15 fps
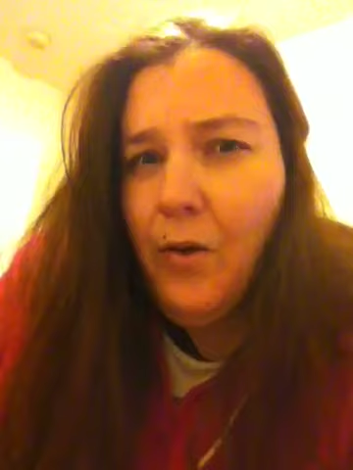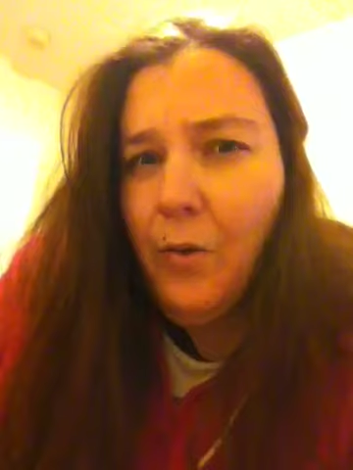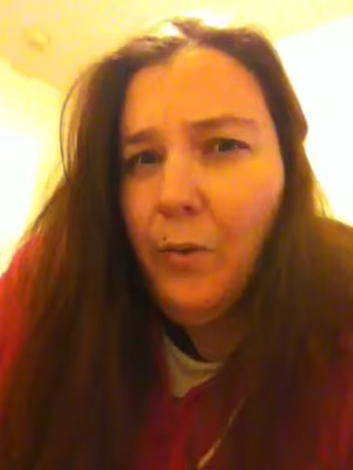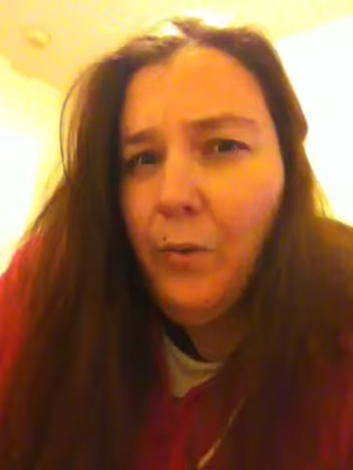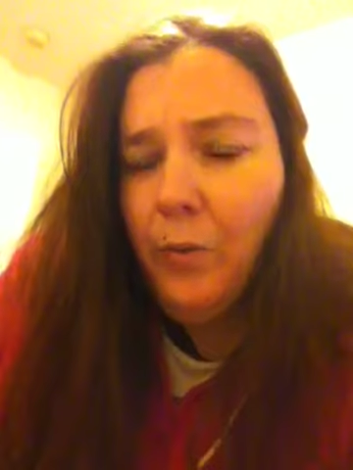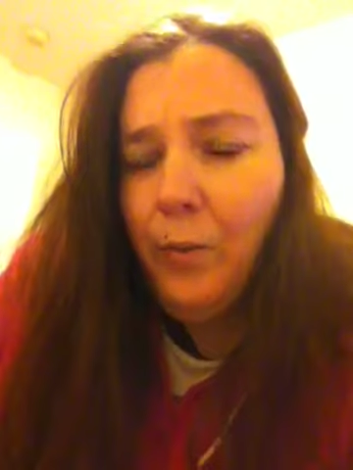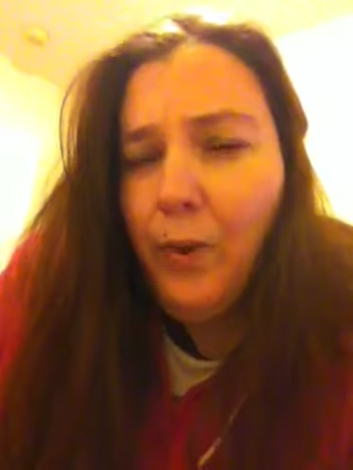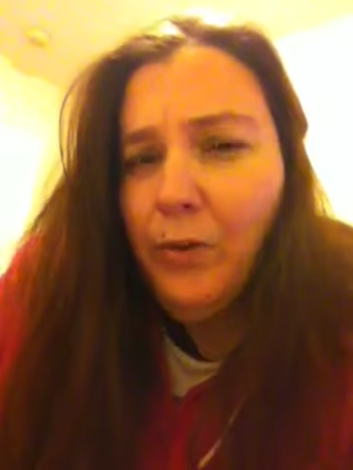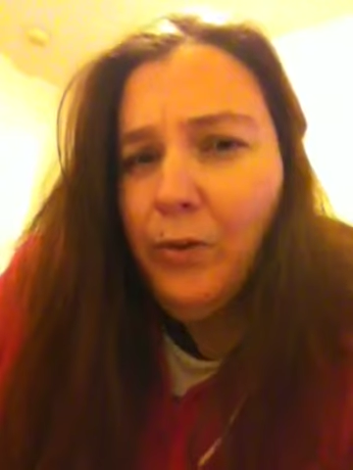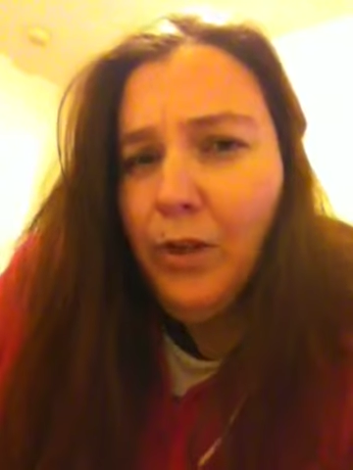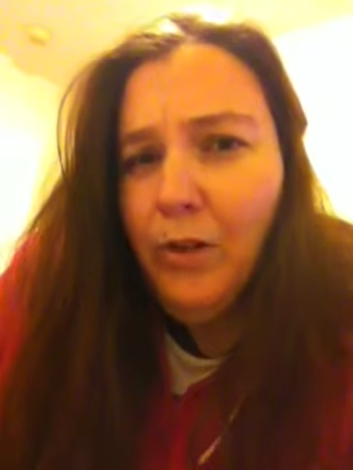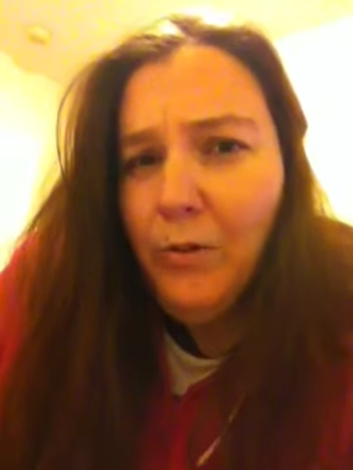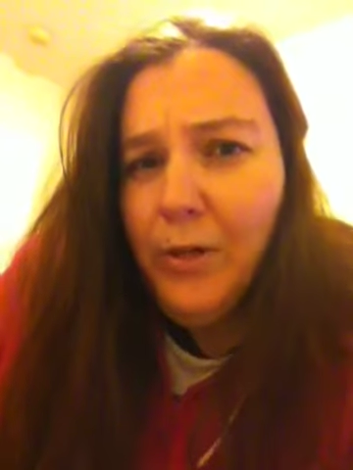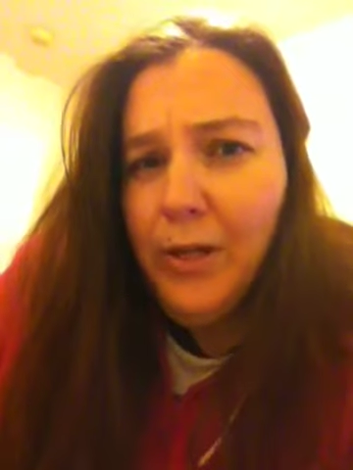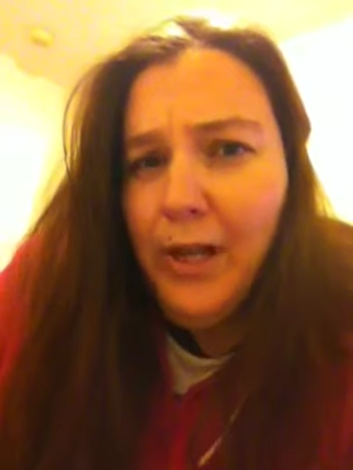What's
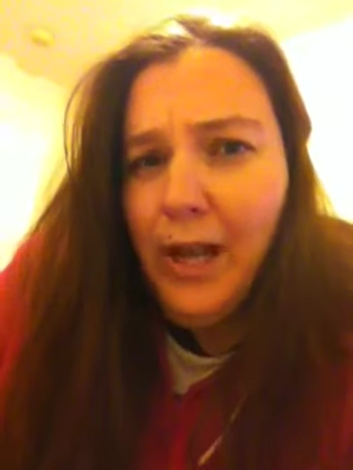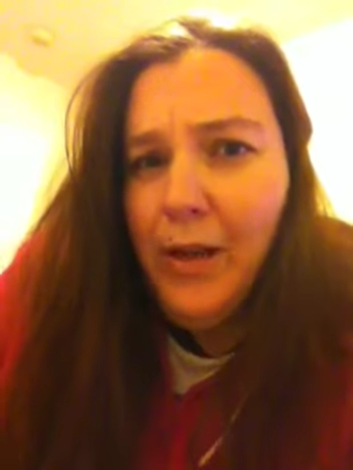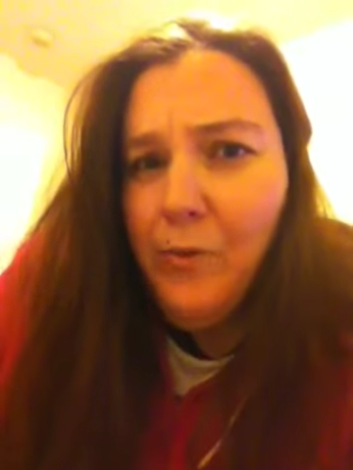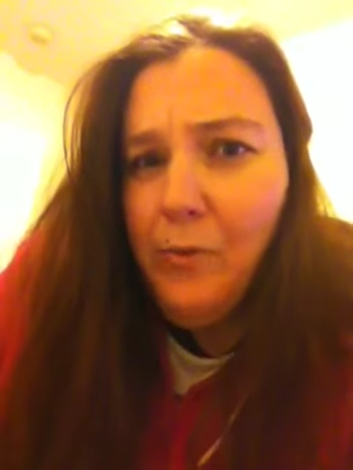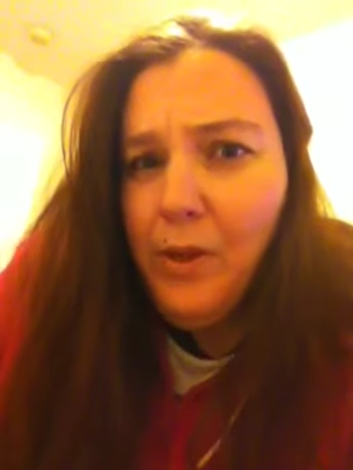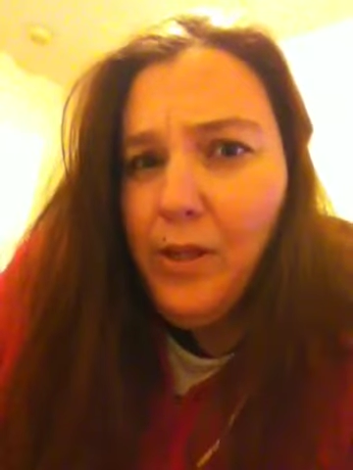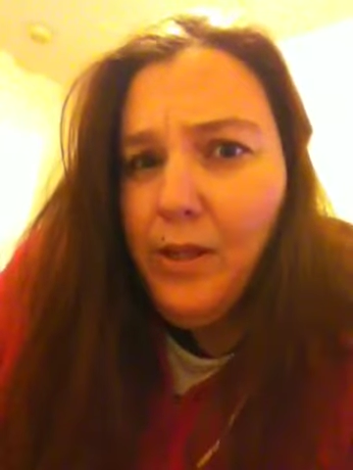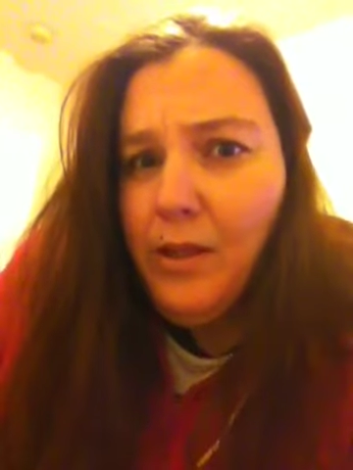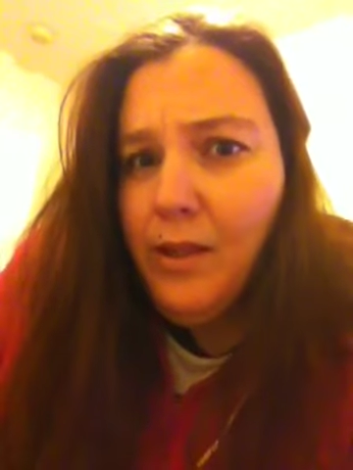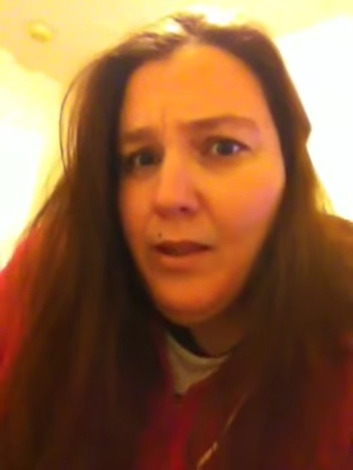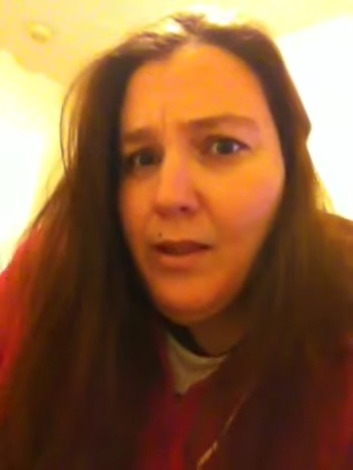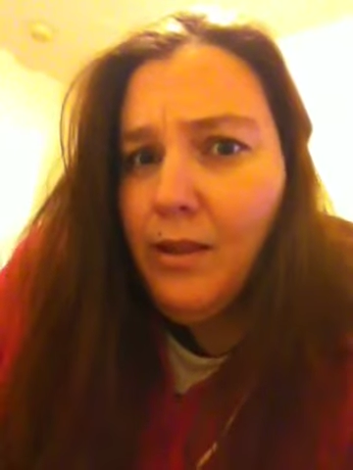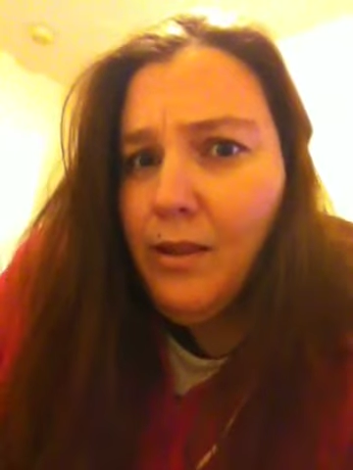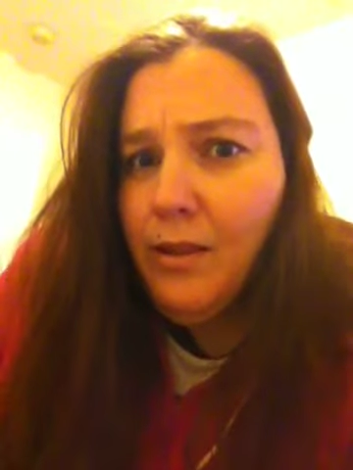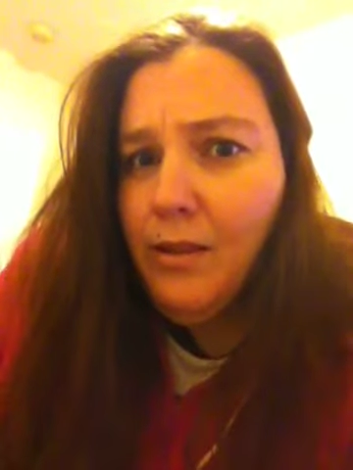going on with